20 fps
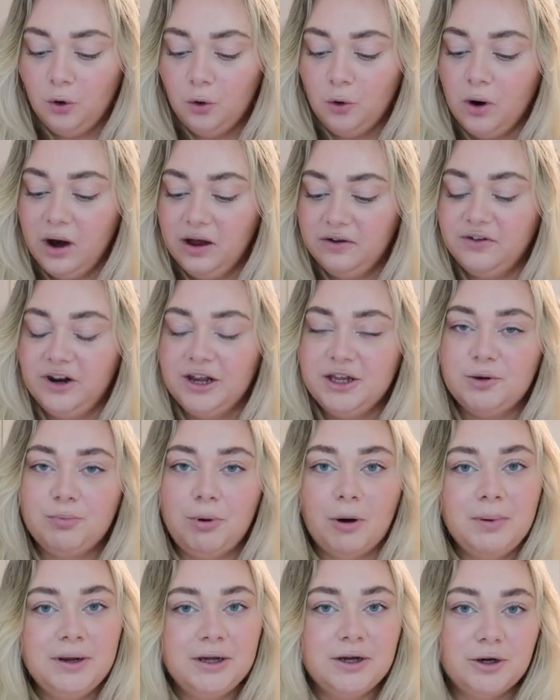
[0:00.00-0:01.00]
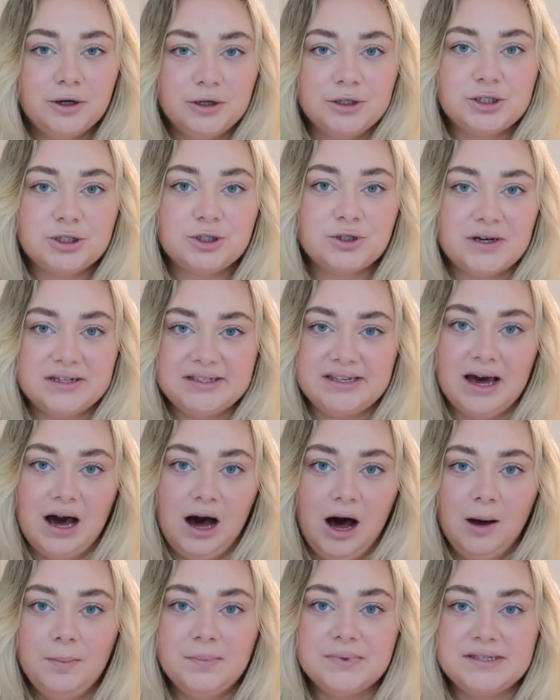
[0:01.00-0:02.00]
Or I feel like you probably could dress it
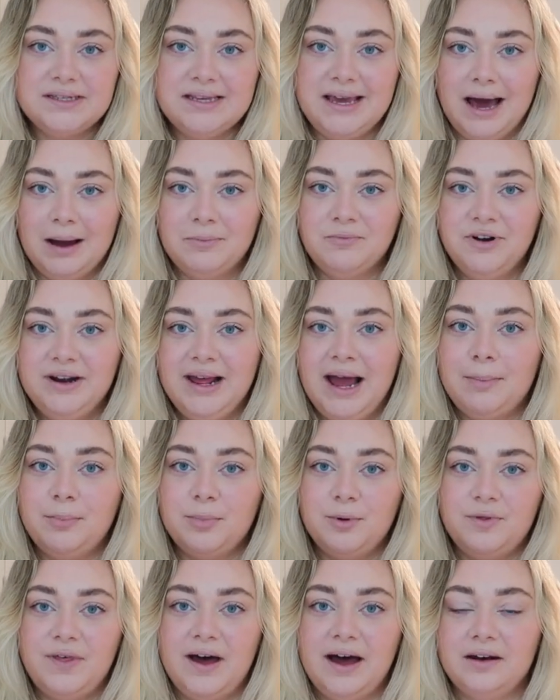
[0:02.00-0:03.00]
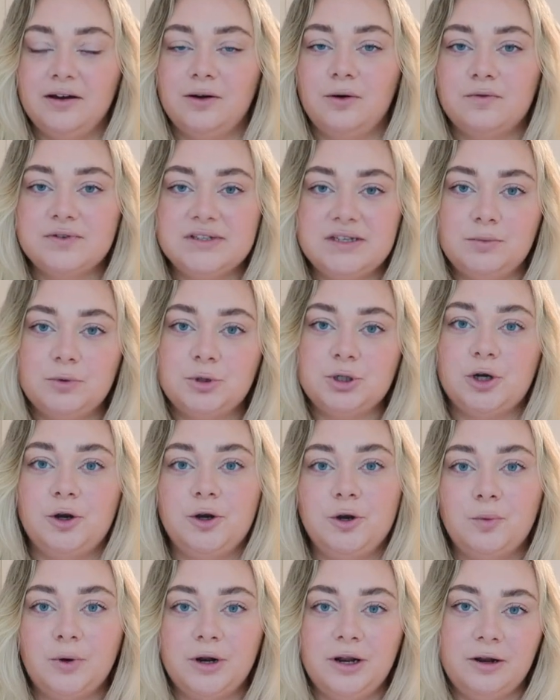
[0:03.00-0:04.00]
up. So yeah, I'm really happy with that, and I obviously will show
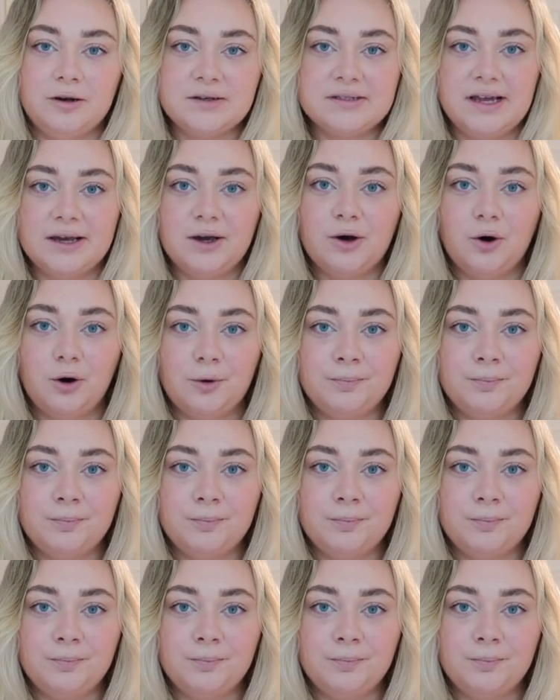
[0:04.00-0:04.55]
you what it looks like